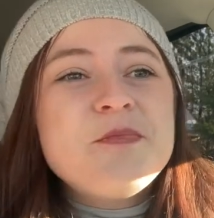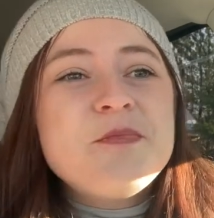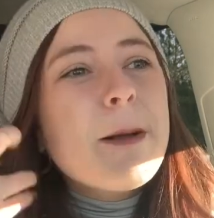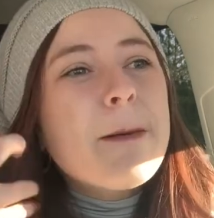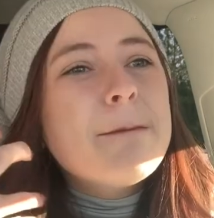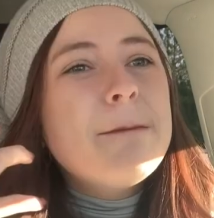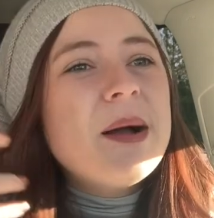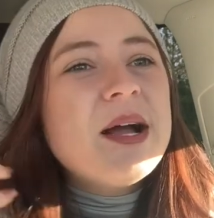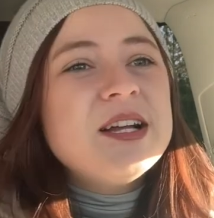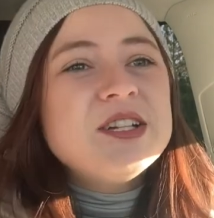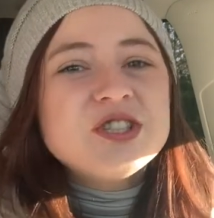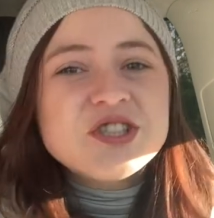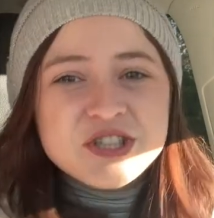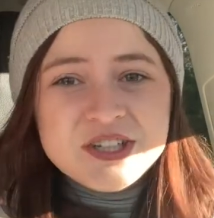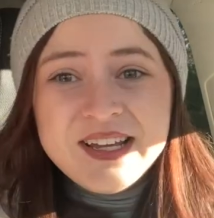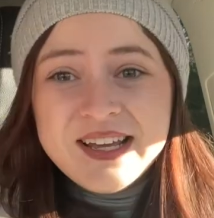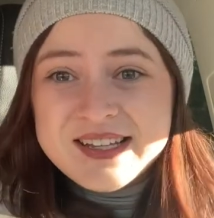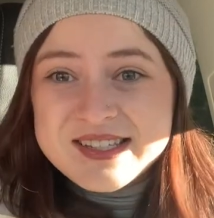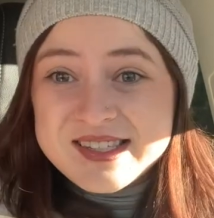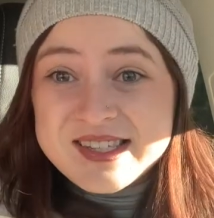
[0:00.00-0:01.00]
But she
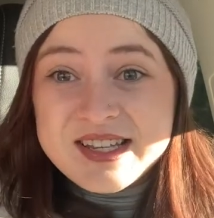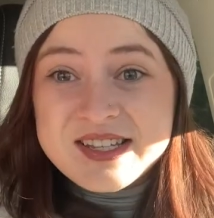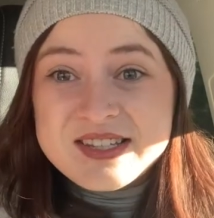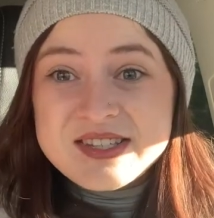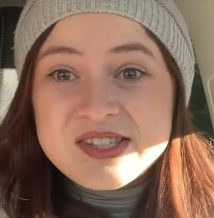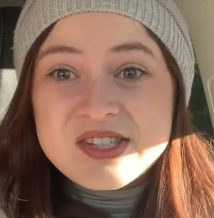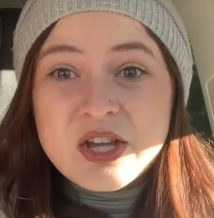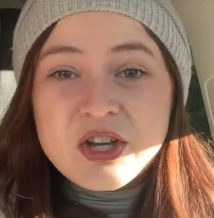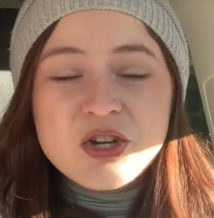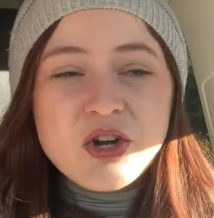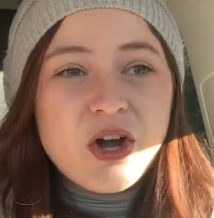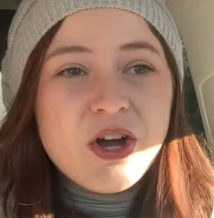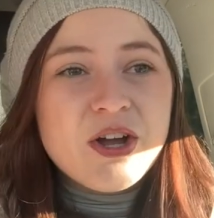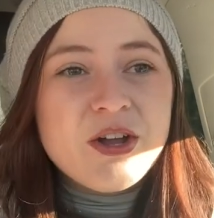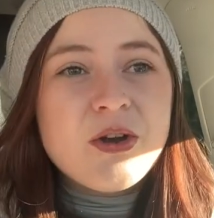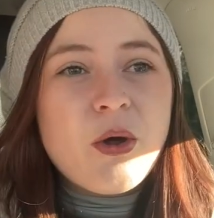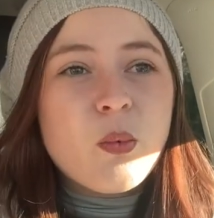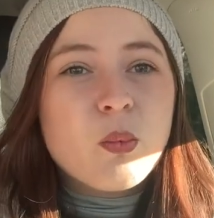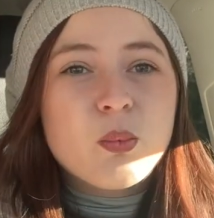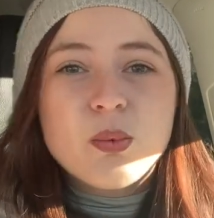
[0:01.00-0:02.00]
has since
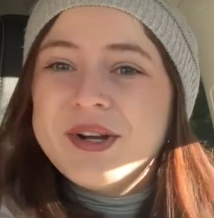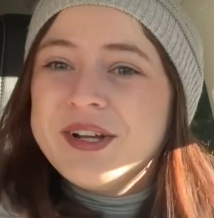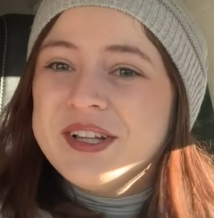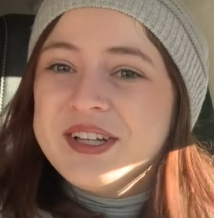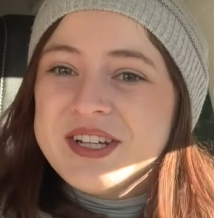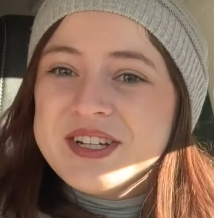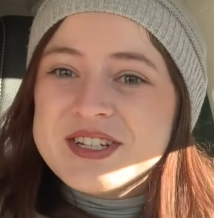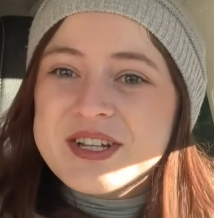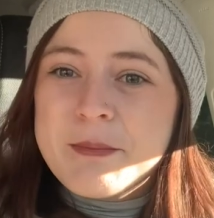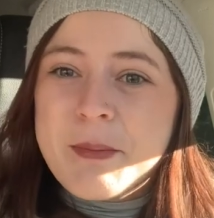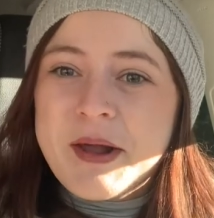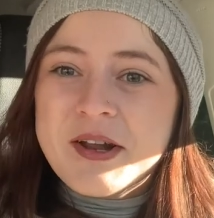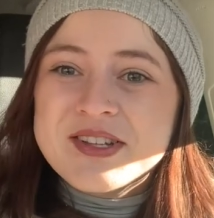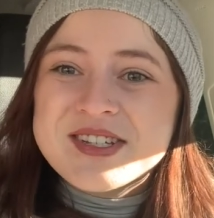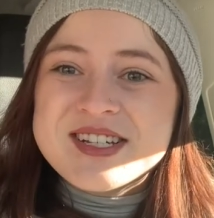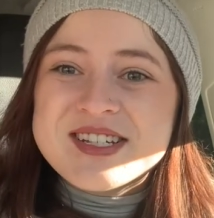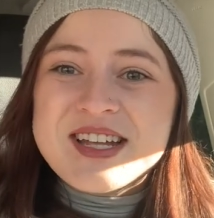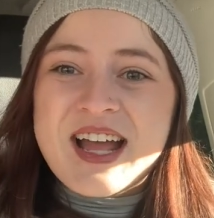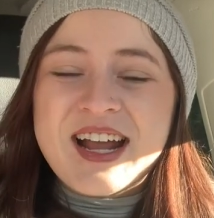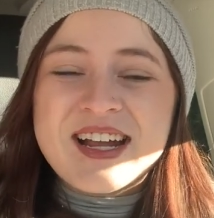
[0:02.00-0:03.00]
gotten really into metal
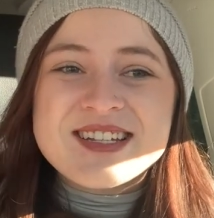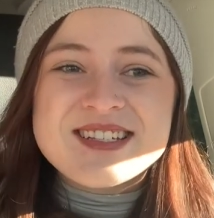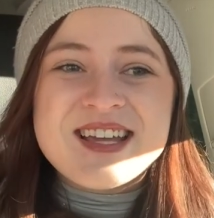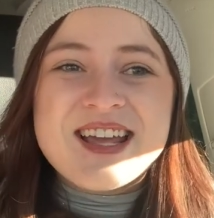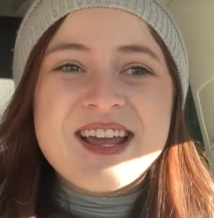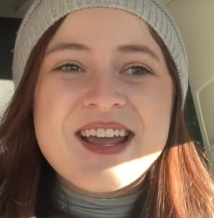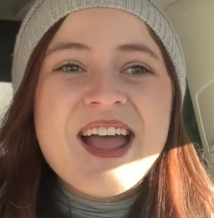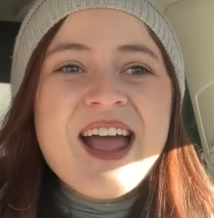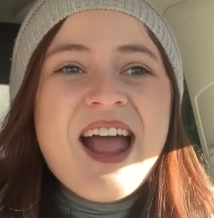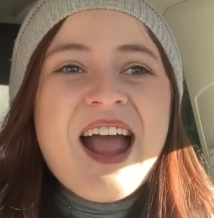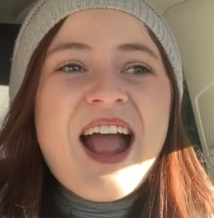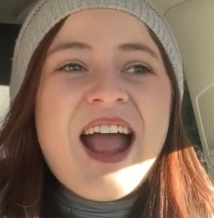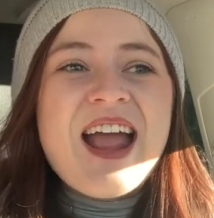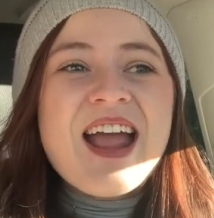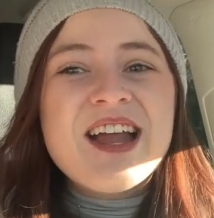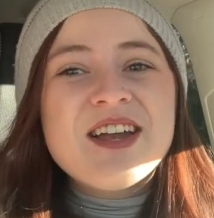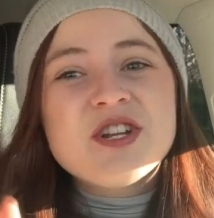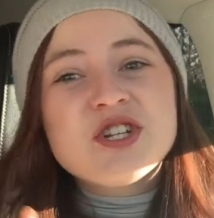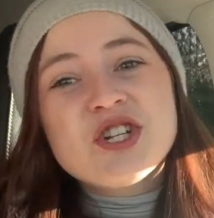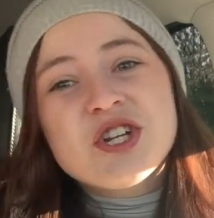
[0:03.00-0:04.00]
detecting,
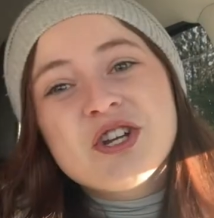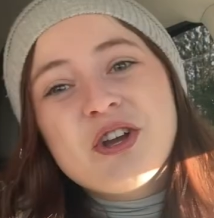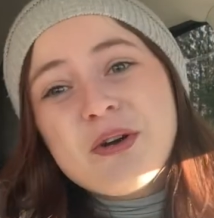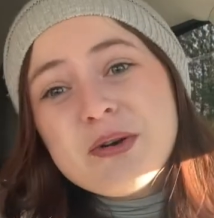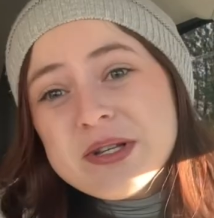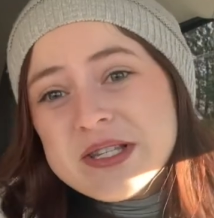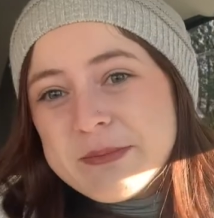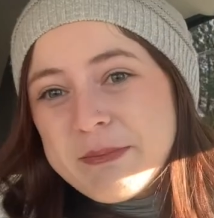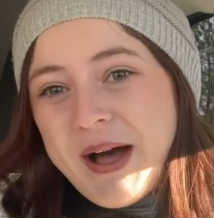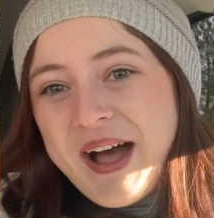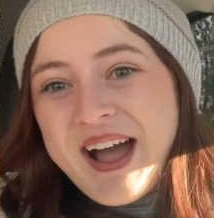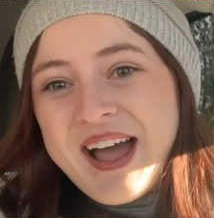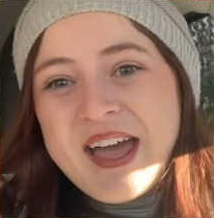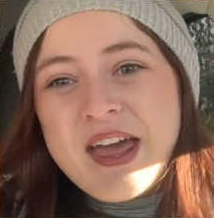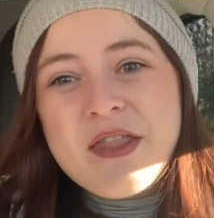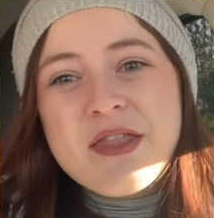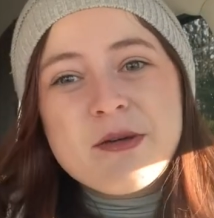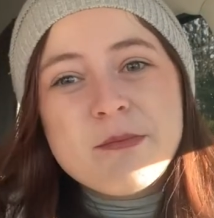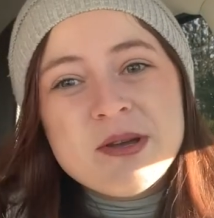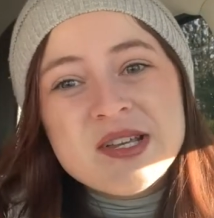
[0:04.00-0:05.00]
and she goes
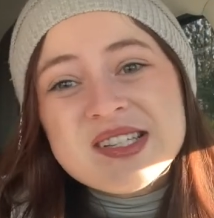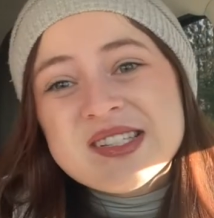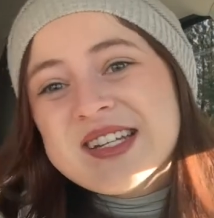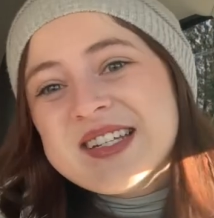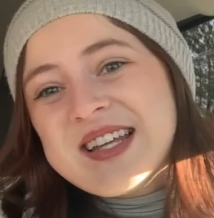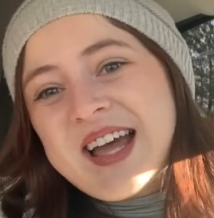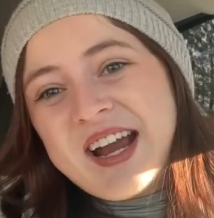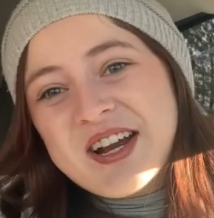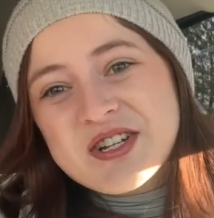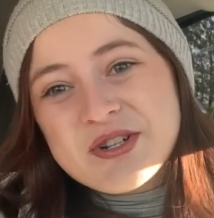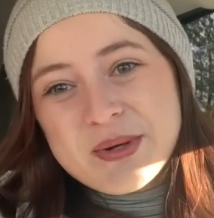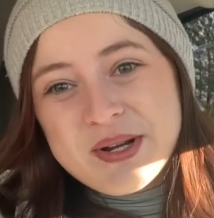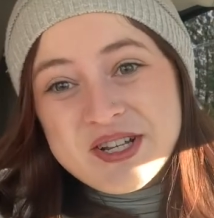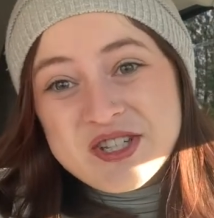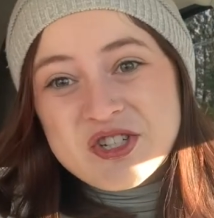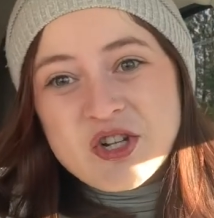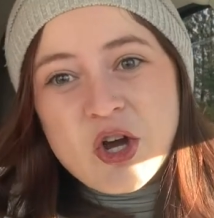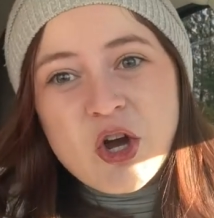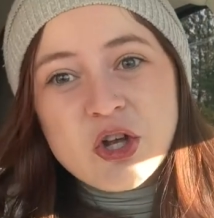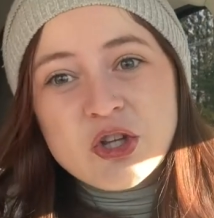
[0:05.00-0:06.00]
by the
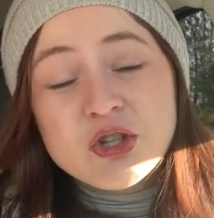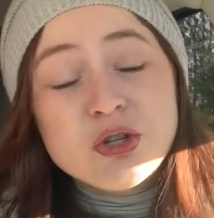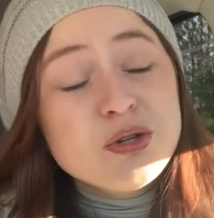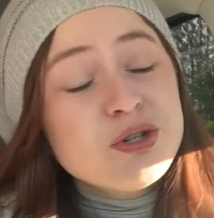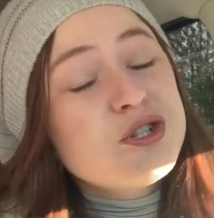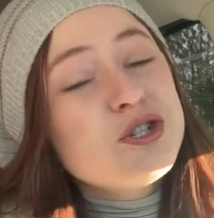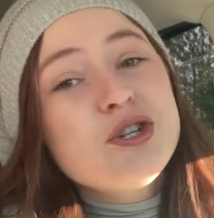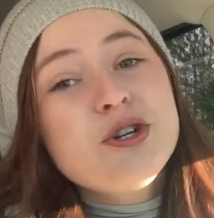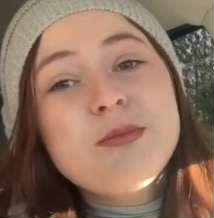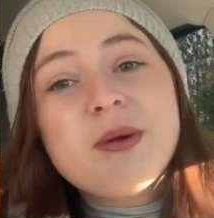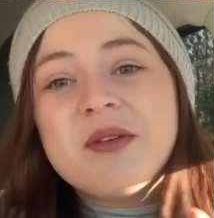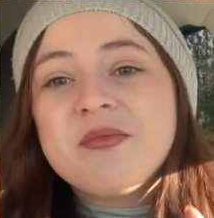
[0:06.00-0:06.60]
MissDetectorist on YouTube.